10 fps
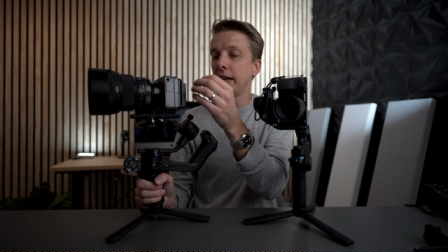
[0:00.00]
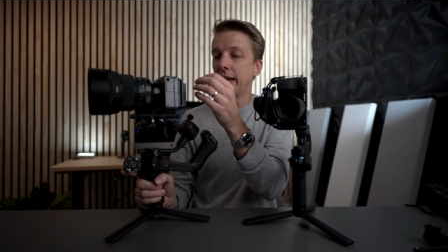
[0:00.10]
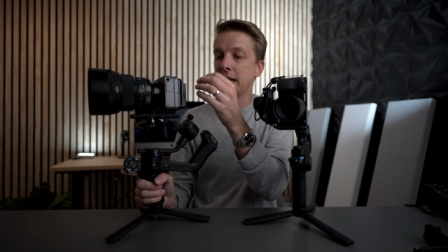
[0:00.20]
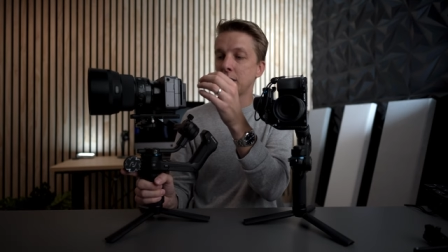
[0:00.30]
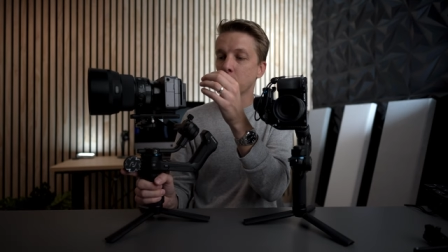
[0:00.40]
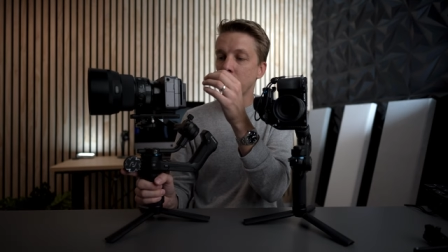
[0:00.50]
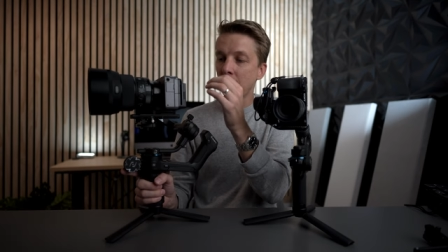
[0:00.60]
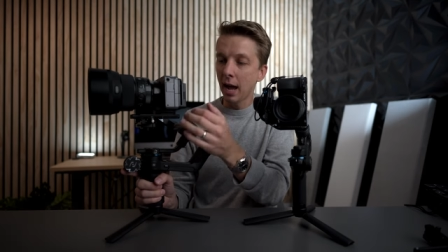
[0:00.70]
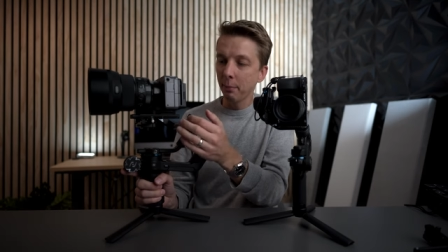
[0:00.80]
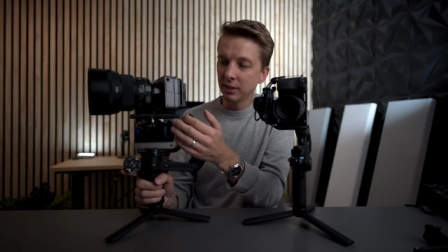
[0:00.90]
And what
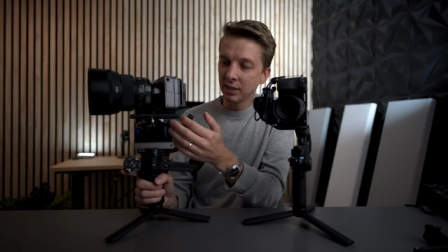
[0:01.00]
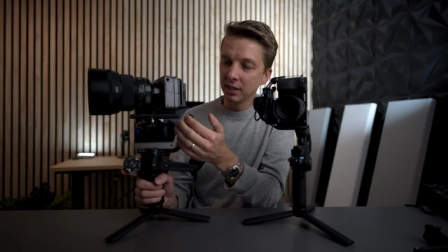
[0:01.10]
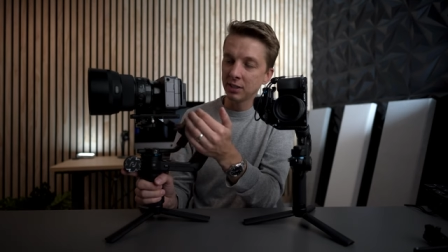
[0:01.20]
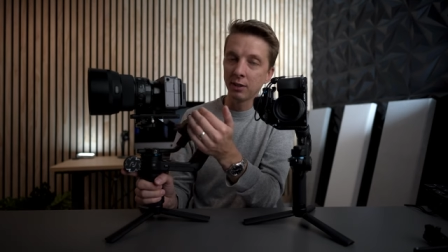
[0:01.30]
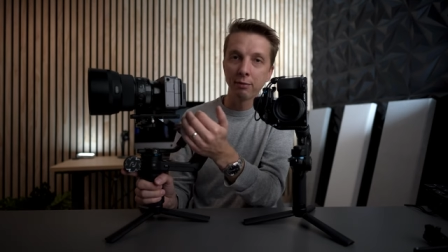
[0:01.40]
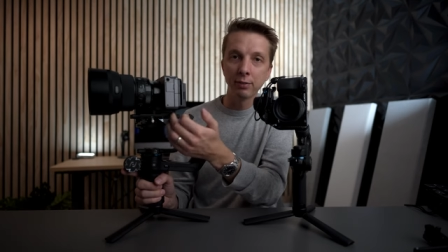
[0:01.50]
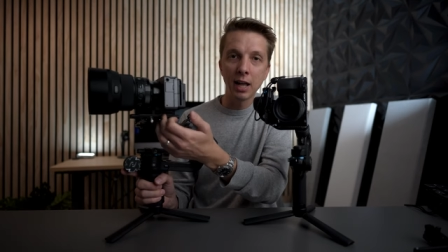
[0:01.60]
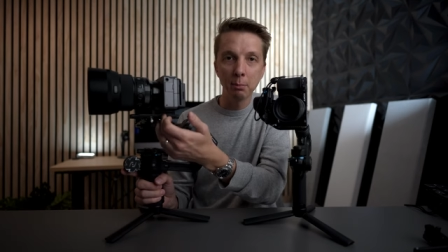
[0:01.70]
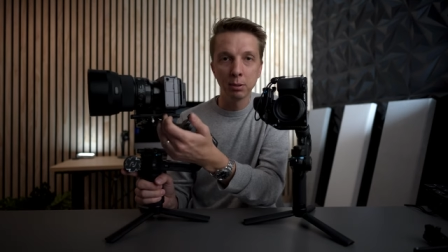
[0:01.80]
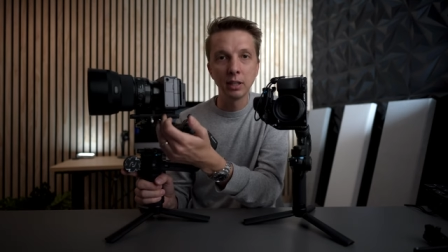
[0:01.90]
happens is the
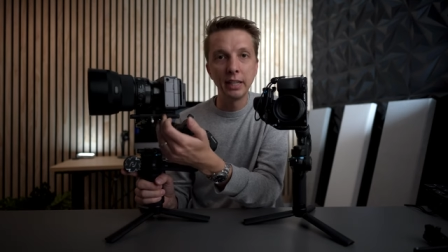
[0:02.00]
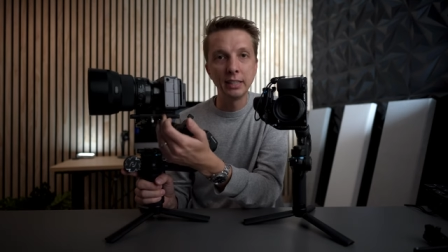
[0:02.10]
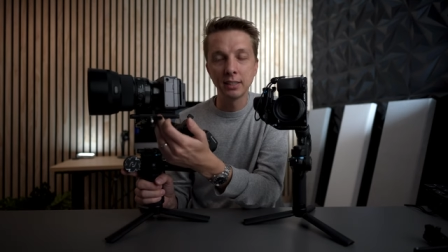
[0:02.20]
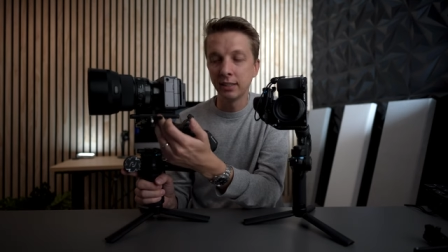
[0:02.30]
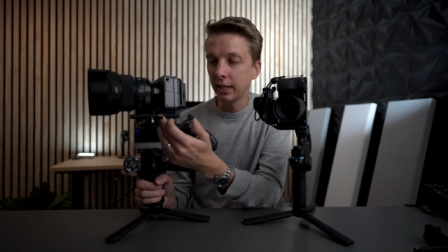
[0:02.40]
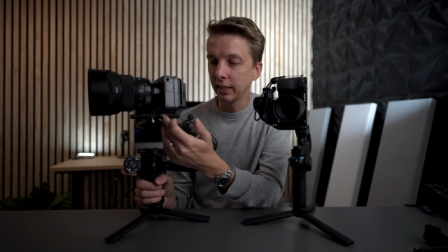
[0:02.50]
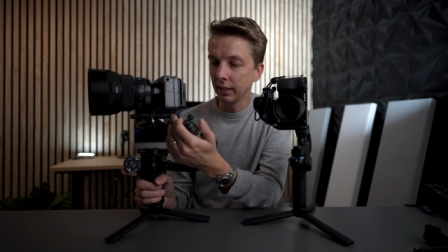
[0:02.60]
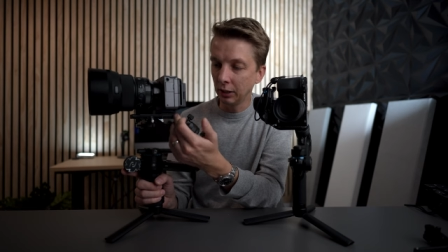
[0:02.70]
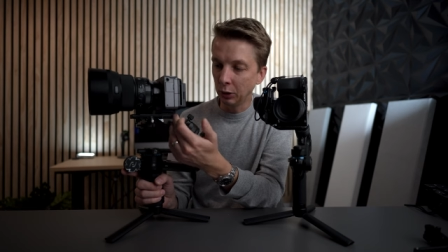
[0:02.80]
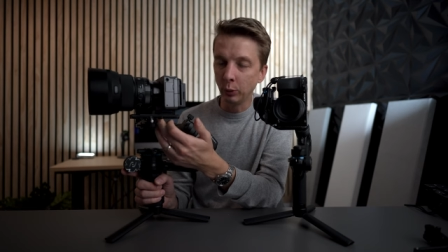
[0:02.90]
flat plate
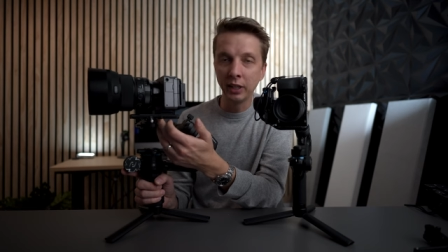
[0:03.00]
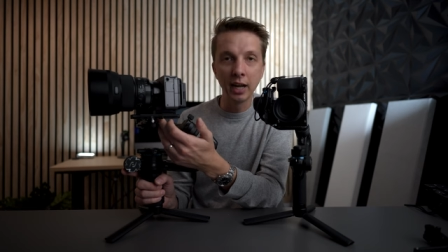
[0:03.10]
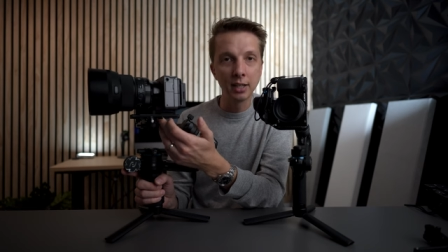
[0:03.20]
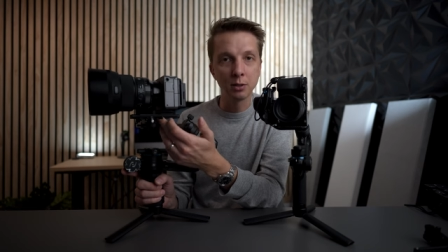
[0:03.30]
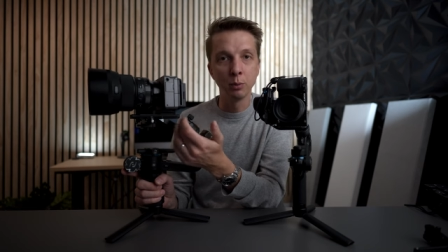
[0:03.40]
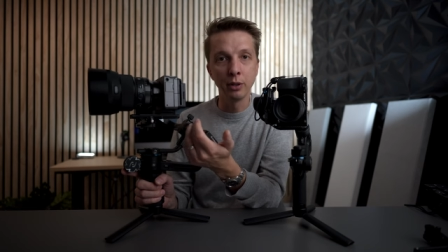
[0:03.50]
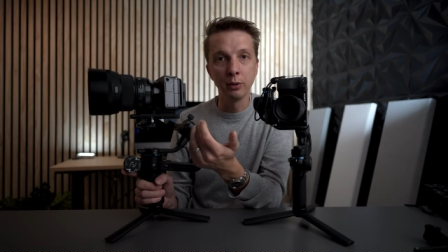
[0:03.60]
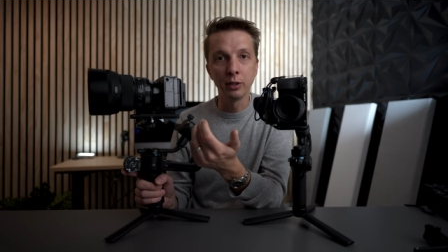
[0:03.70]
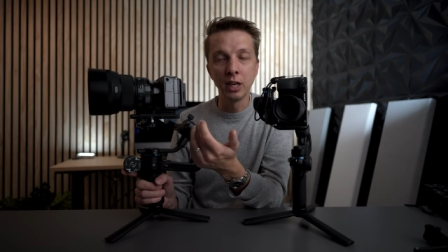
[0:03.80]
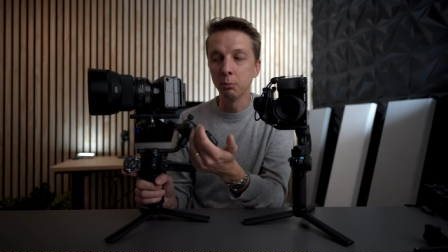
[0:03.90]
that you get with
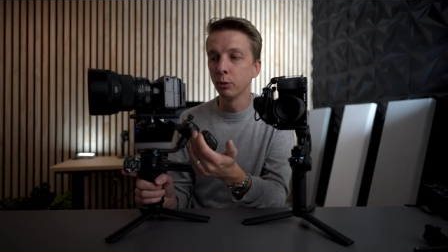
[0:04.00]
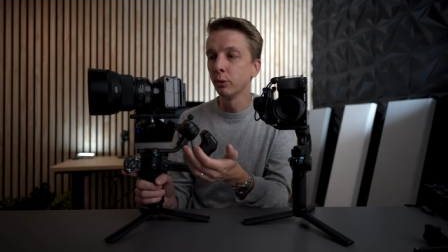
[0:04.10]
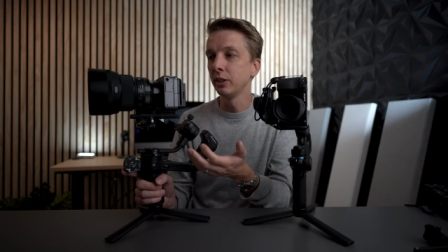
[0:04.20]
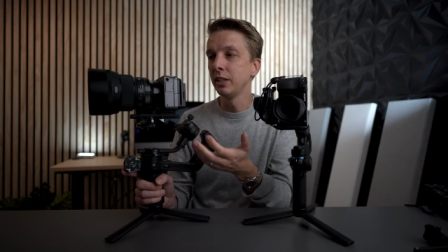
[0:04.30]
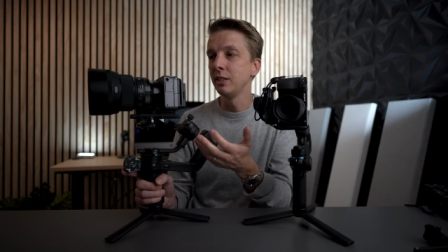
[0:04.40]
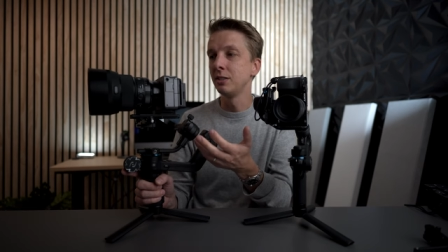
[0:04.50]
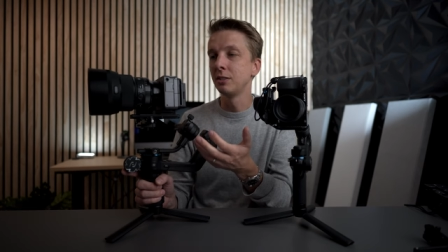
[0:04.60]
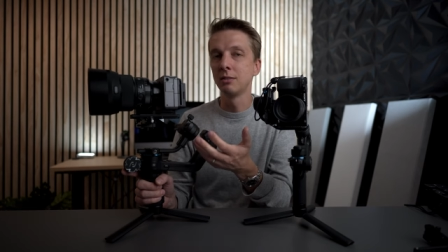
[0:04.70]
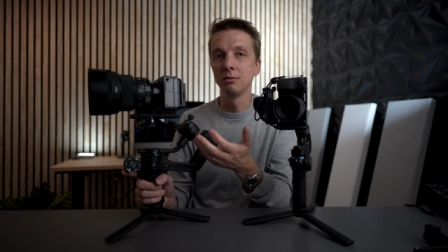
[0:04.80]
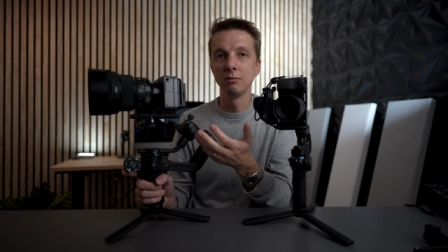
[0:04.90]
your gimbal
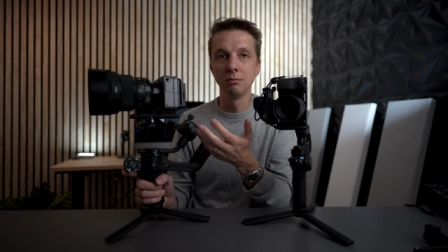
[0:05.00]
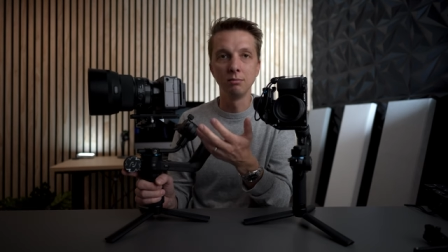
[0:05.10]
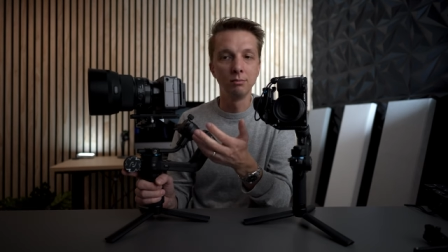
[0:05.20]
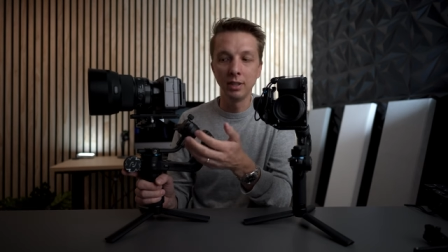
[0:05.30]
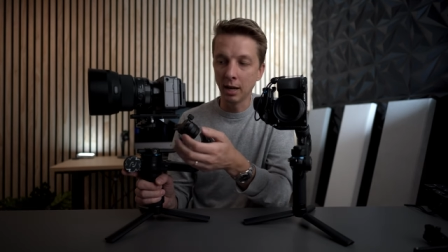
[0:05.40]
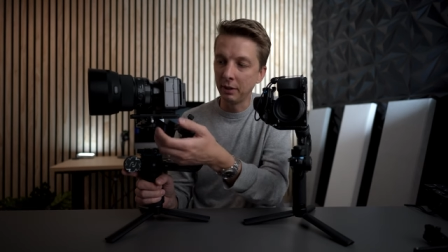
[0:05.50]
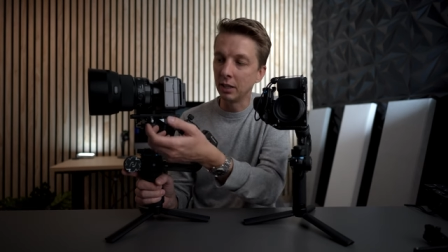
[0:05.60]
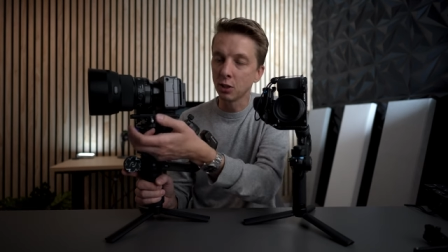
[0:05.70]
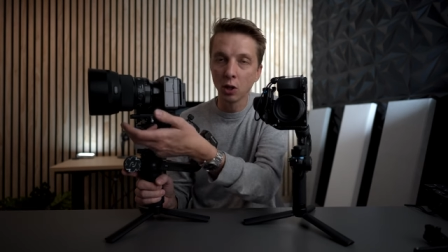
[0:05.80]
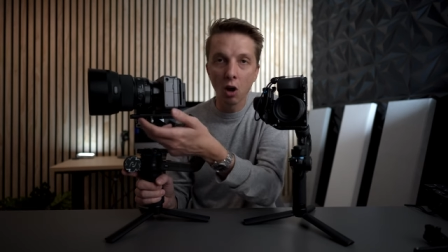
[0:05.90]
is, I mean,
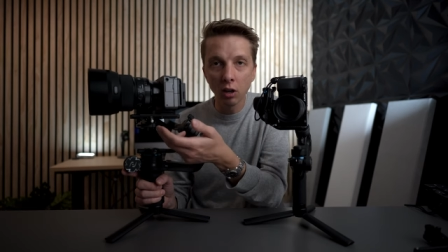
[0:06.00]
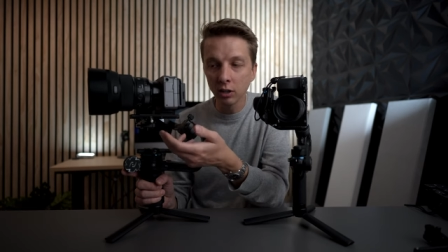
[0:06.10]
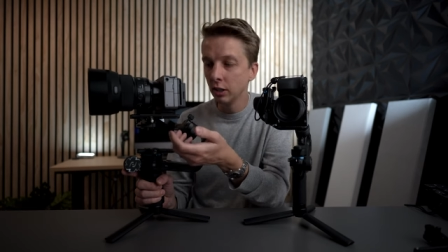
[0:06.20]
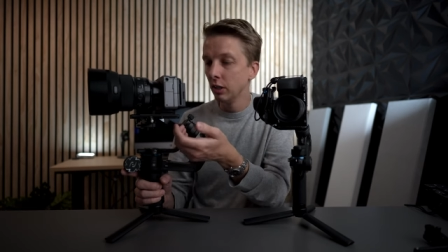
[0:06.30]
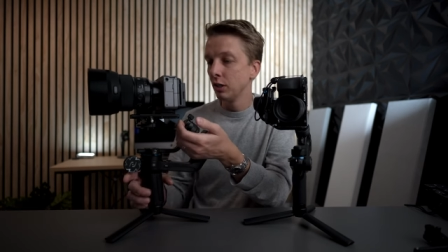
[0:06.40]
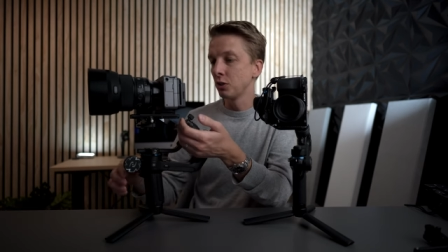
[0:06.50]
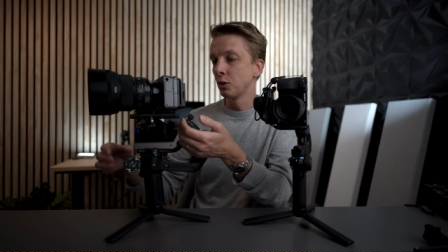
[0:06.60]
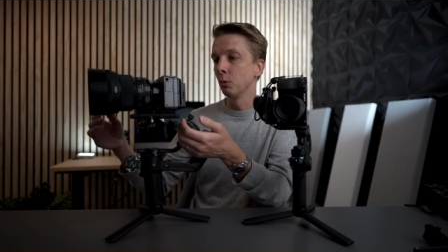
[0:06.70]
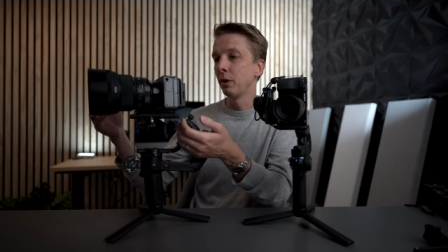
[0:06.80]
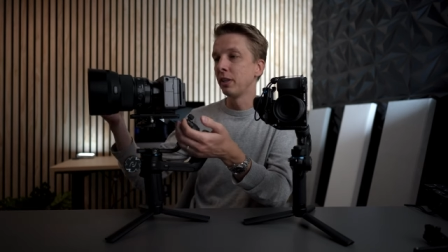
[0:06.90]
it's long,
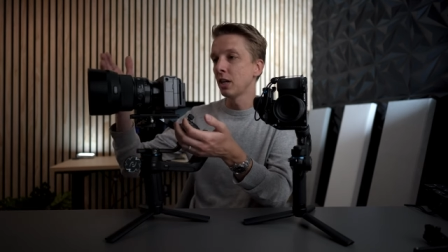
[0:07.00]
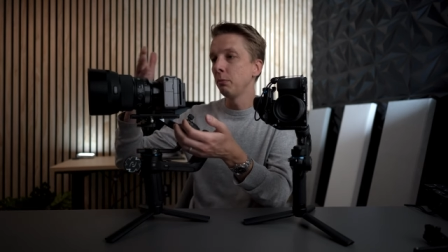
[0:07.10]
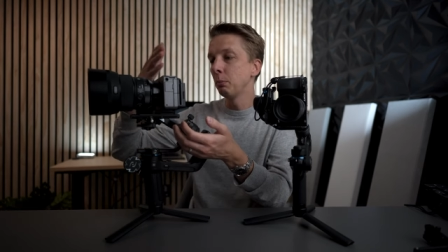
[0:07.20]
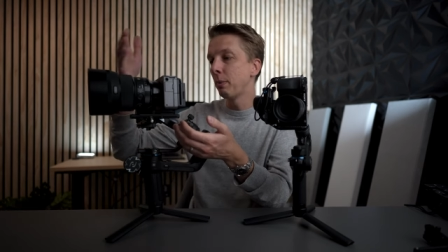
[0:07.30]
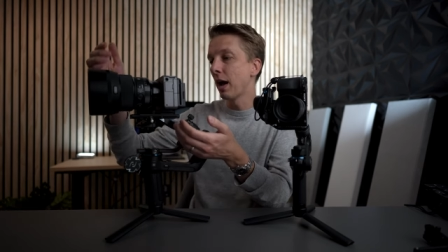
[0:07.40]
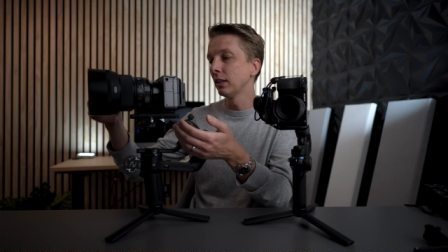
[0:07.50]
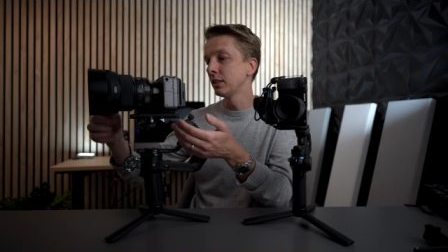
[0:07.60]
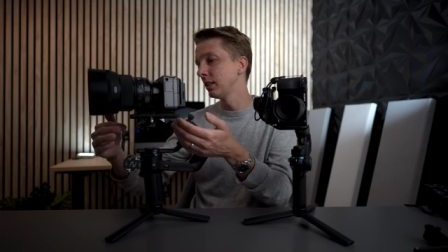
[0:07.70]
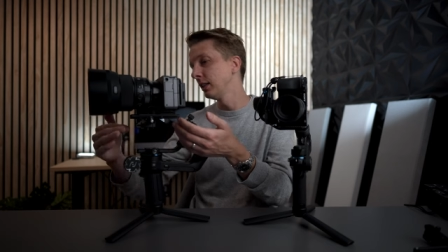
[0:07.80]
so by the time you balance